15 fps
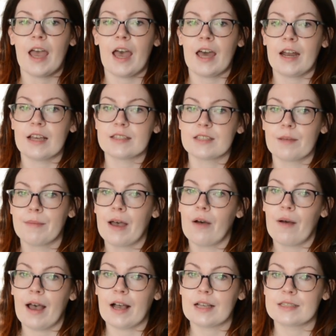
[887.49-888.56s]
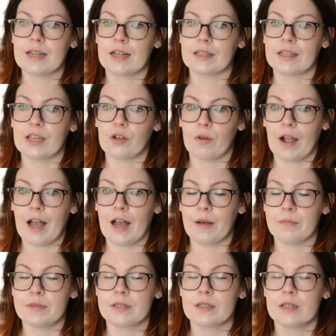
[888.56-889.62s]
and I somehow accidentally
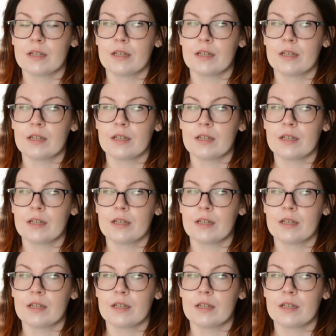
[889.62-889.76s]
grabbed